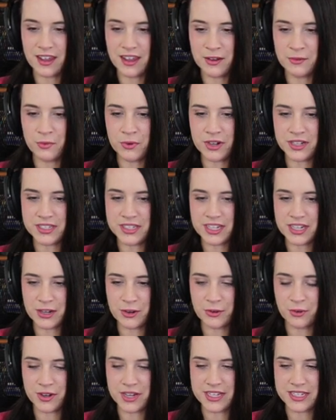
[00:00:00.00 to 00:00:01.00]
I worked
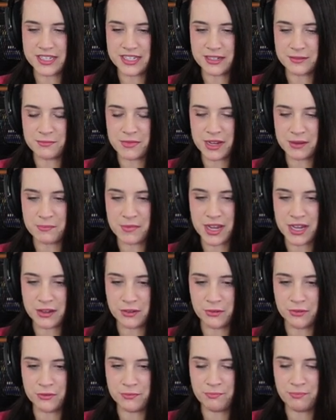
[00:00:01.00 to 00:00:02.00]
like crazy to make my
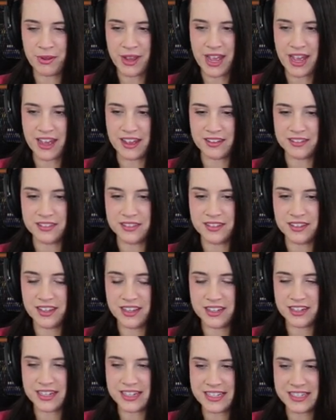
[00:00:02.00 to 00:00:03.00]
own path,
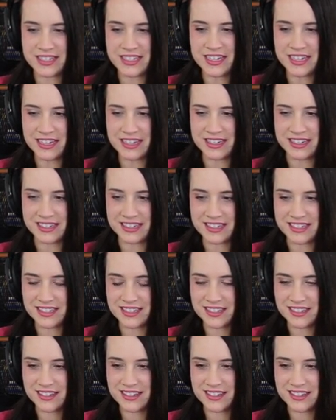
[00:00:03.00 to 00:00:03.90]
and I did it!